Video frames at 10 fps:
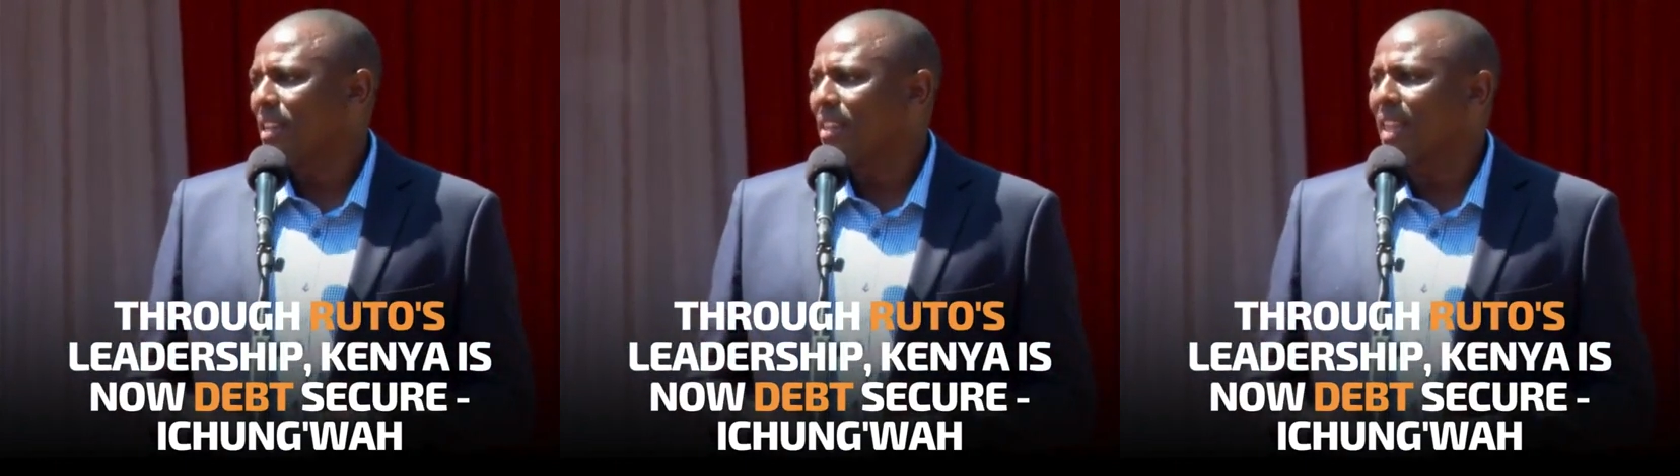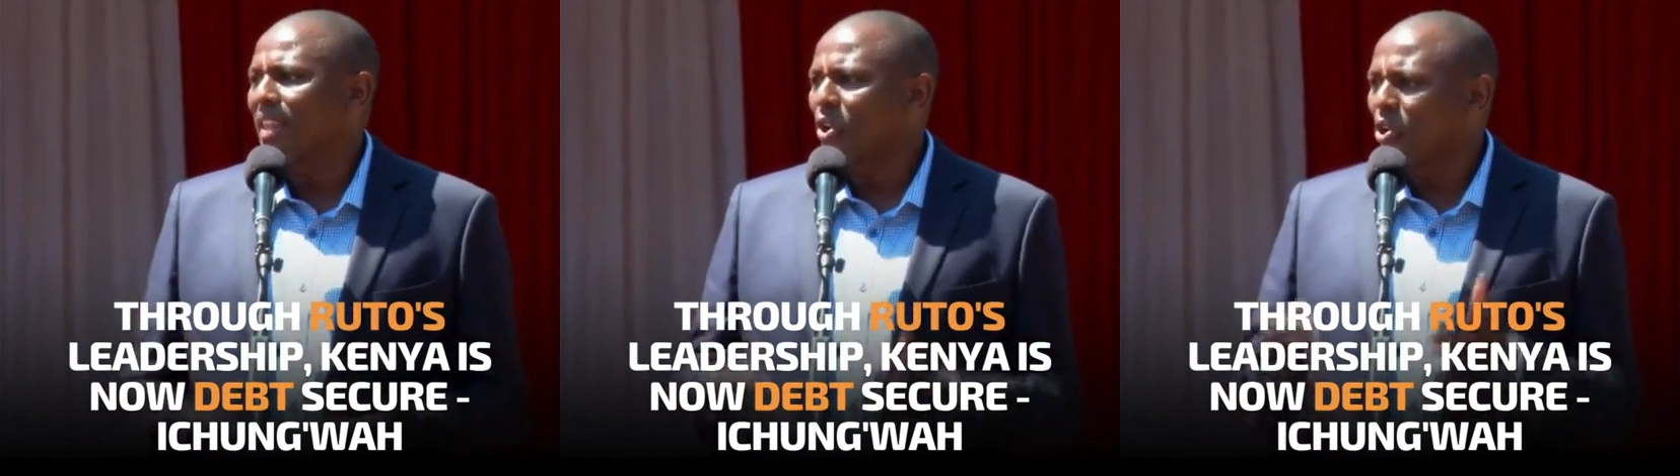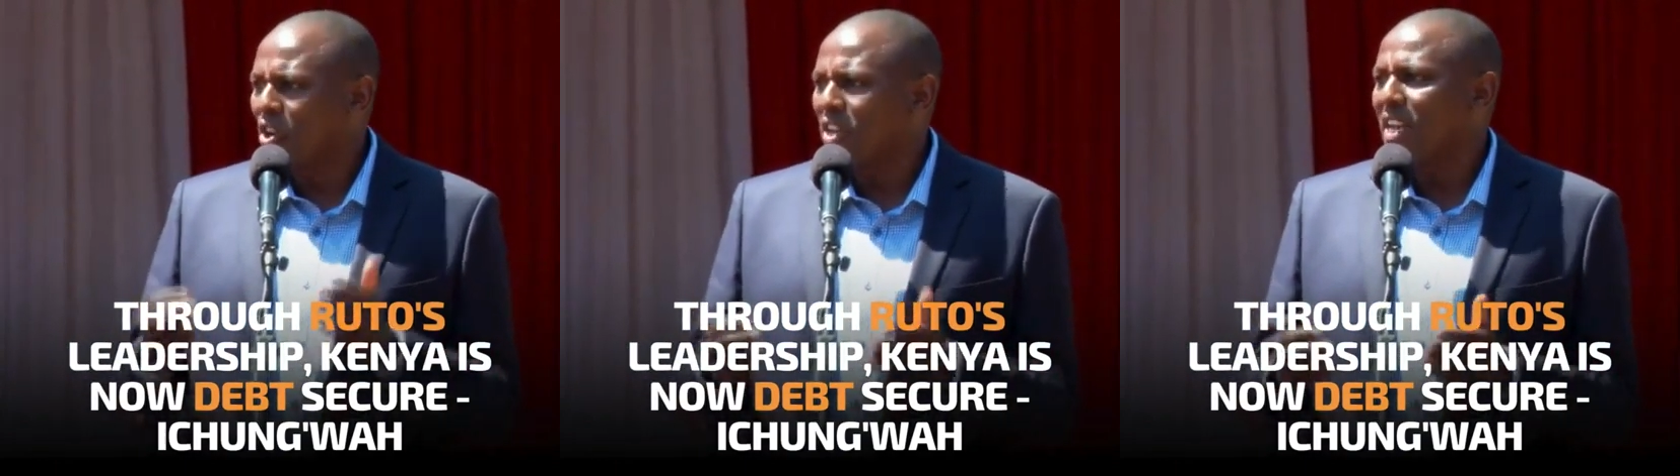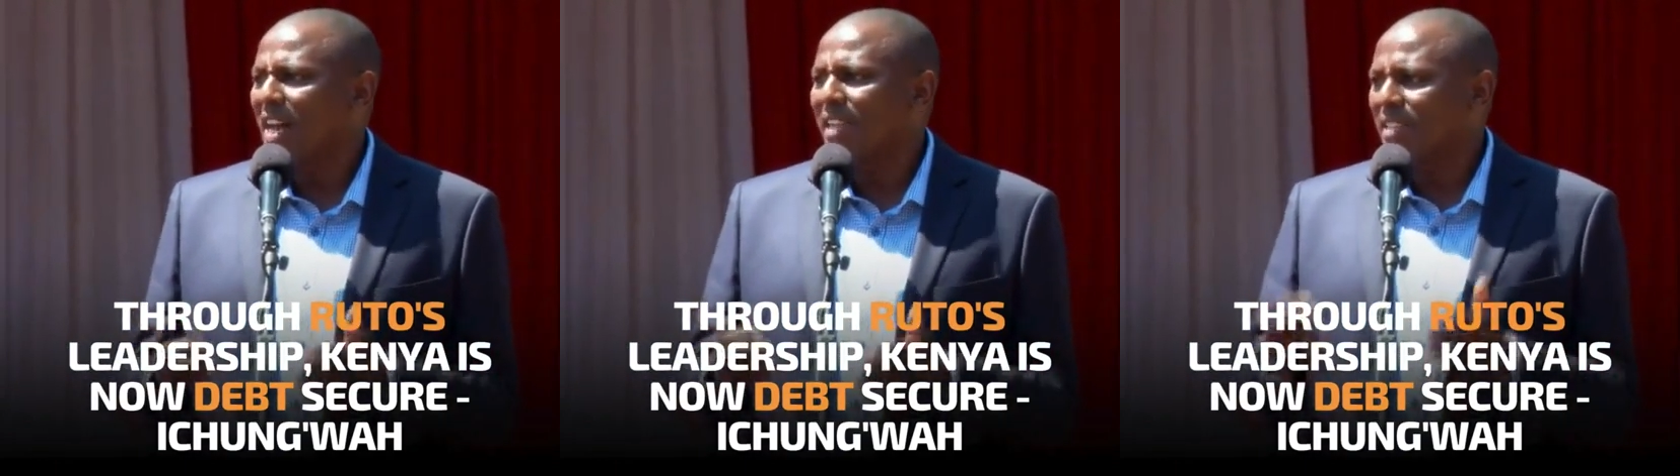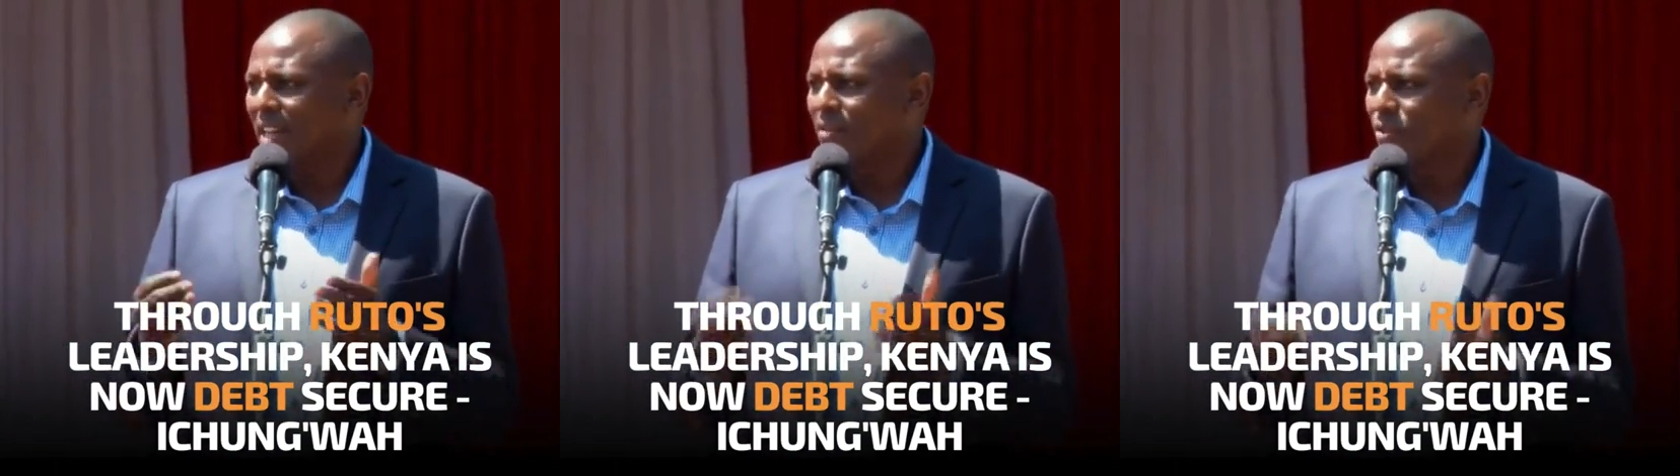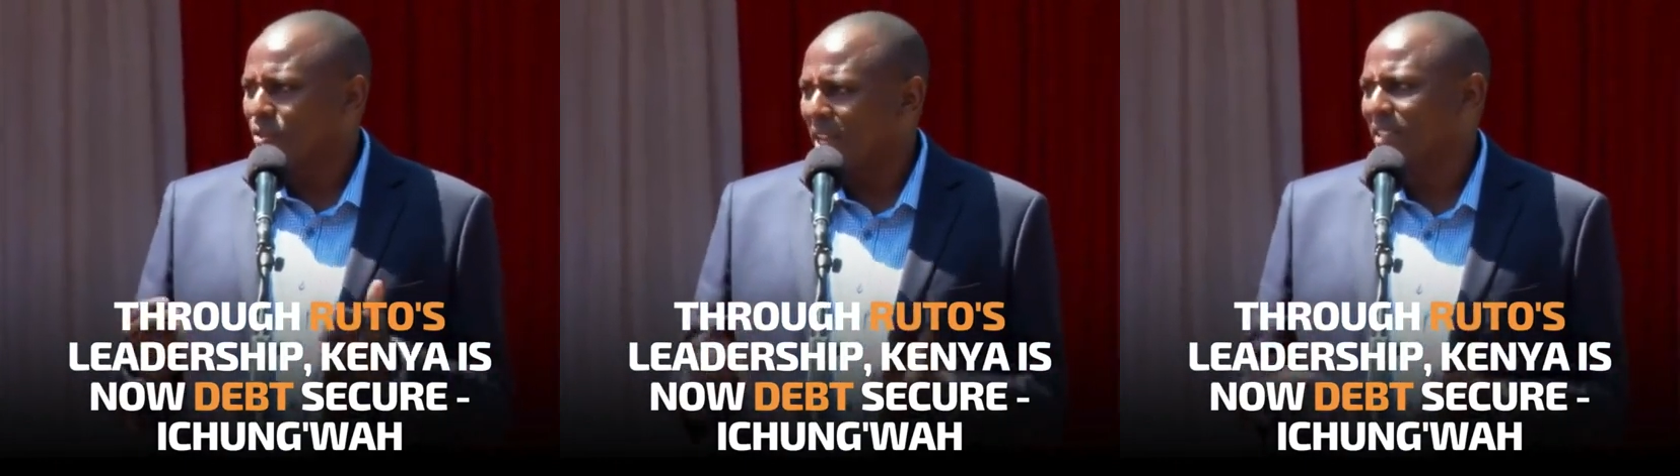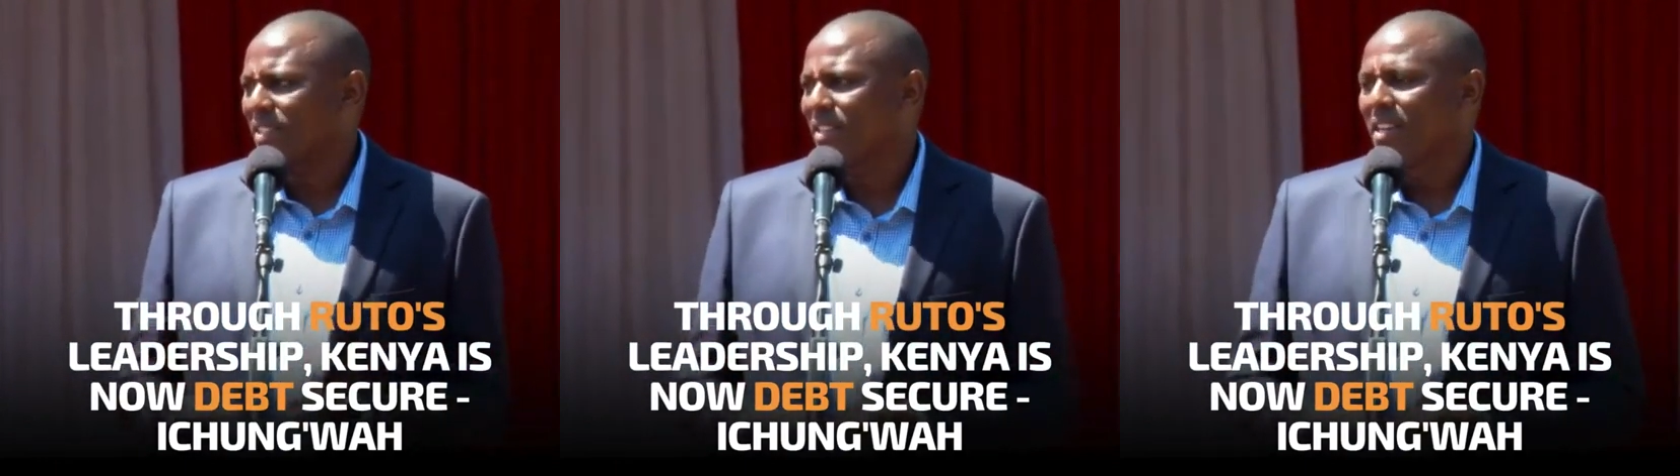that the Lord has done for
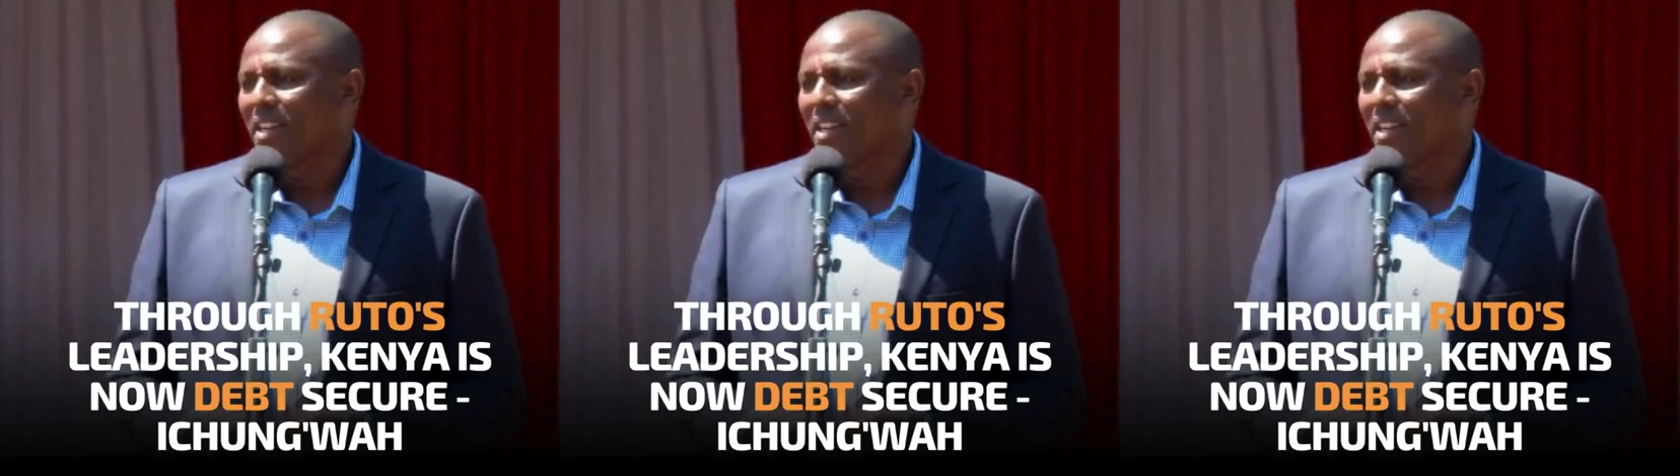us.